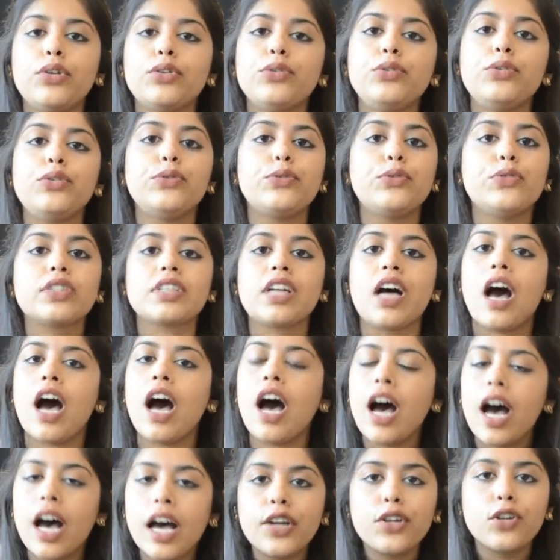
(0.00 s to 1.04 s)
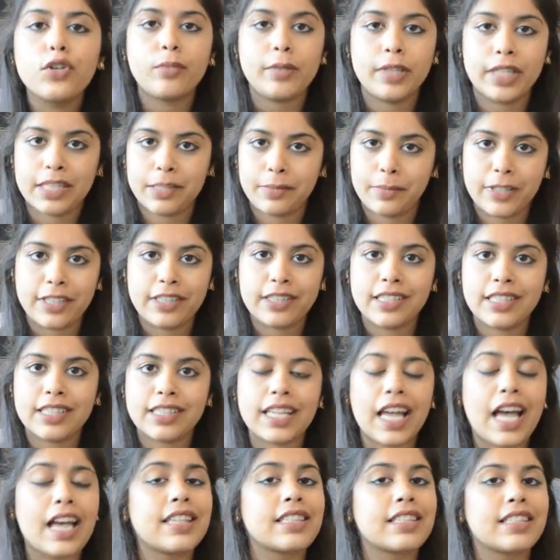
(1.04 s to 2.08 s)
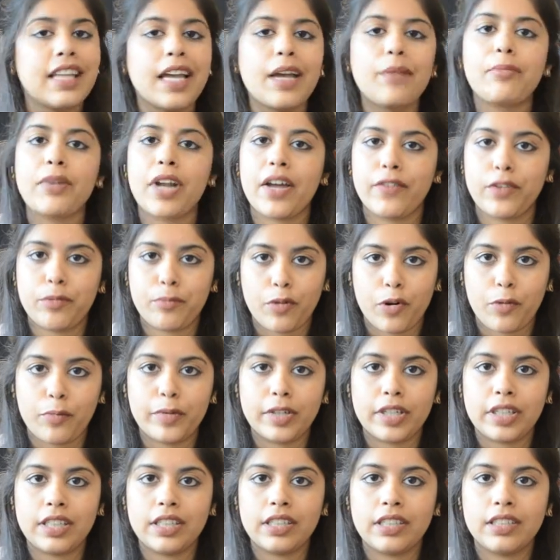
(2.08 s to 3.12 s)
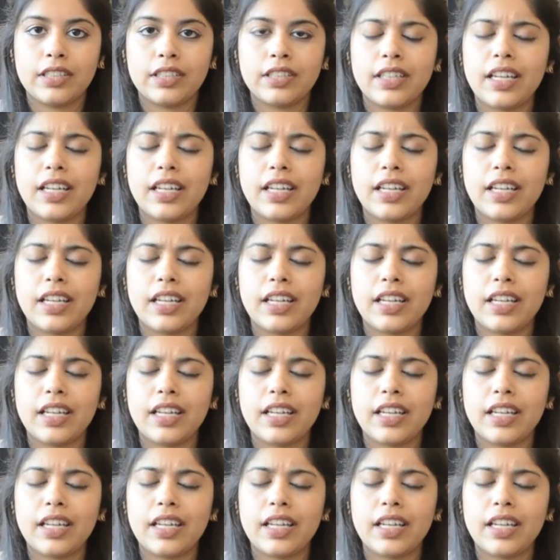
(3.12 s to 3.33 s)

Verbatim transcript: to use our human experiences as their private property.